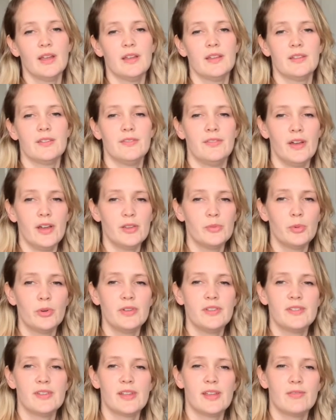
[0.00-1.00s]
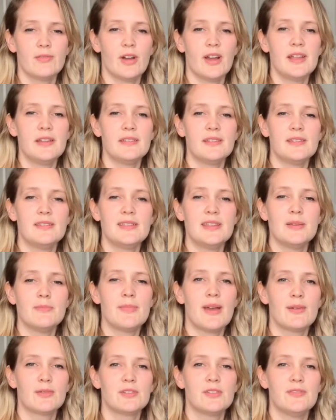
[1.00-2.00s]
The first point to get right is the
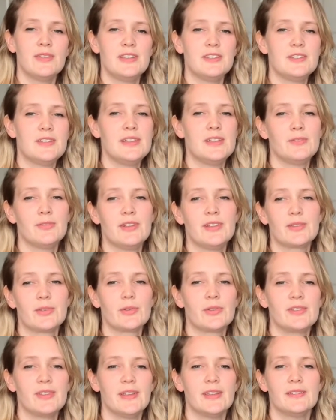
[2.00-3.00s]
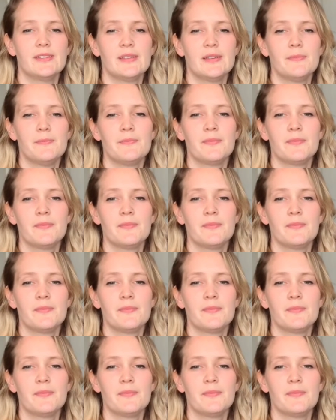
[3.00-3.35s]
amount of each of these resources.